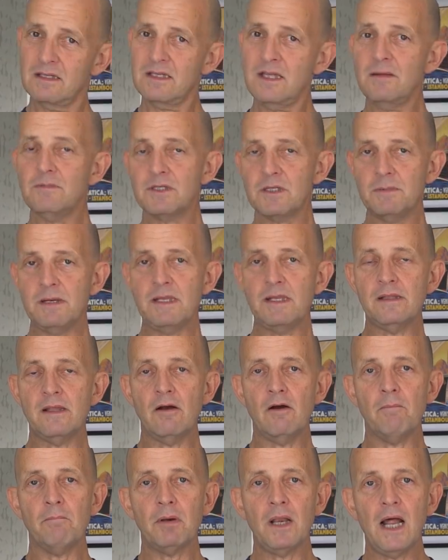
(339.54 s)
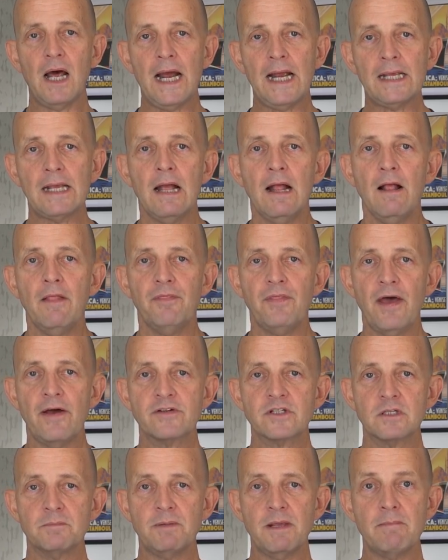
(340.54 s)
seem to me that they're implying there
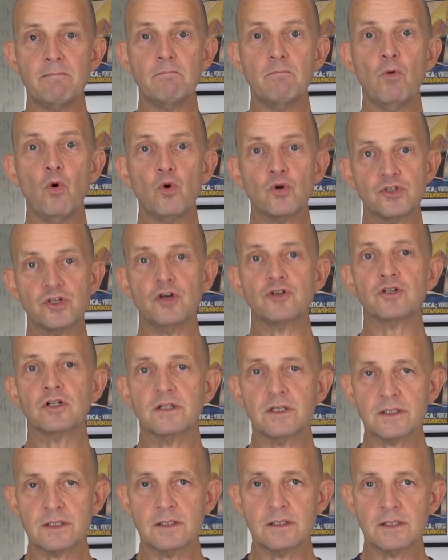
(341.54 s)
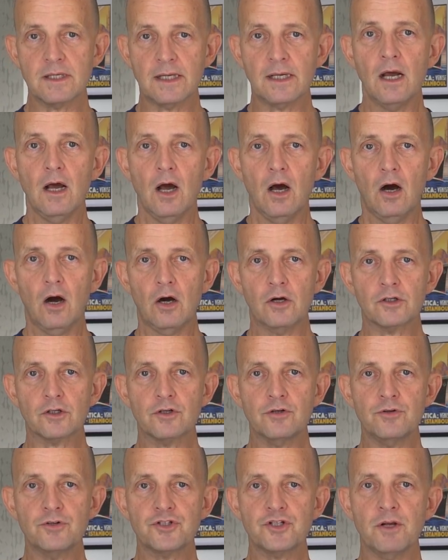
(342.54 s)
has to be more social distancing on
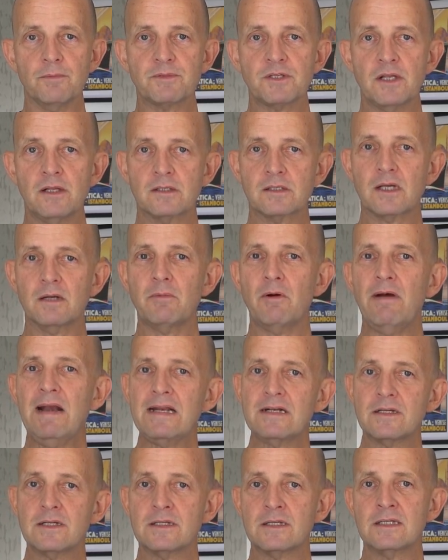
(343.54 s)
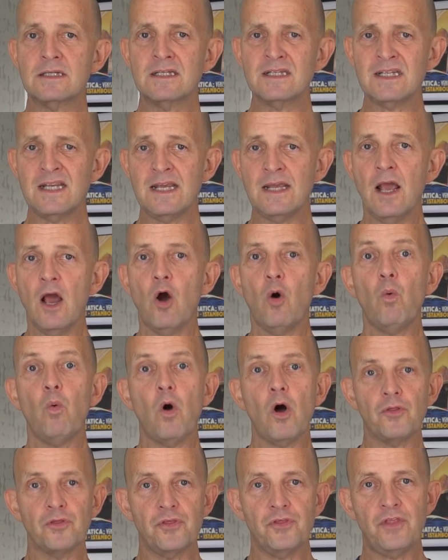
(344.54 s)
cruise ships. So it's going to be really interesting to see
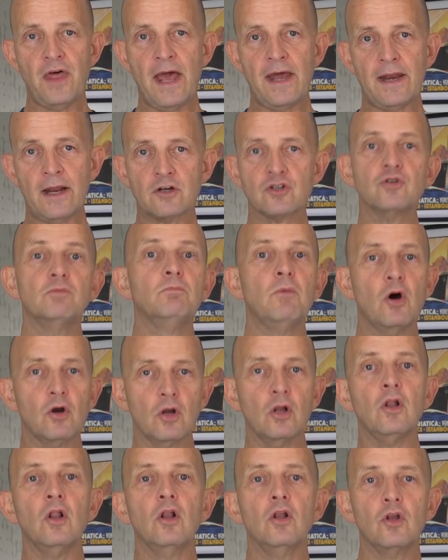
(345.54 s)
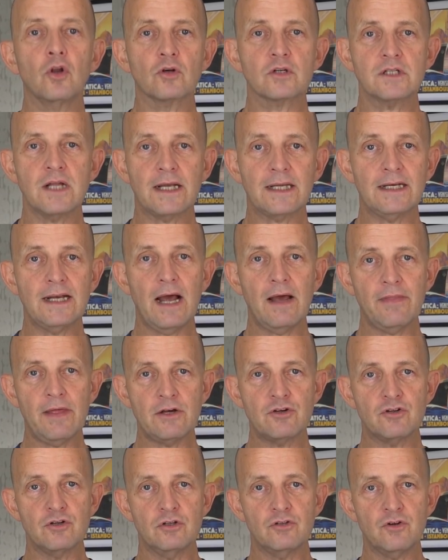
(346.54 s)
what that actual model looks like and how
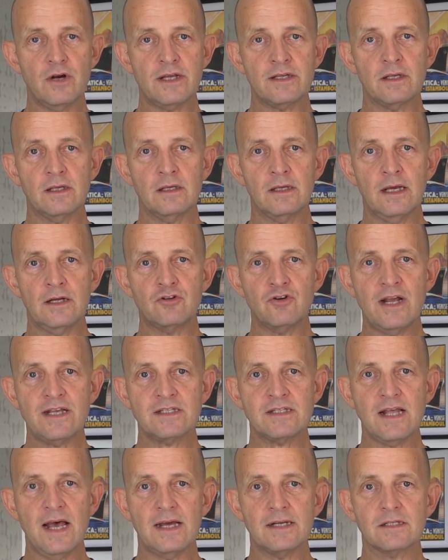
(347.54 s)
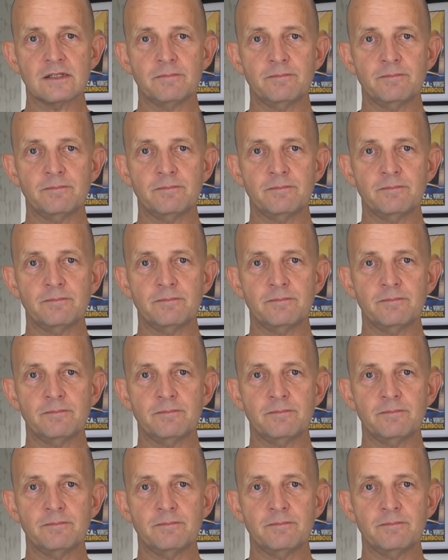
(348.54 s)
they address that.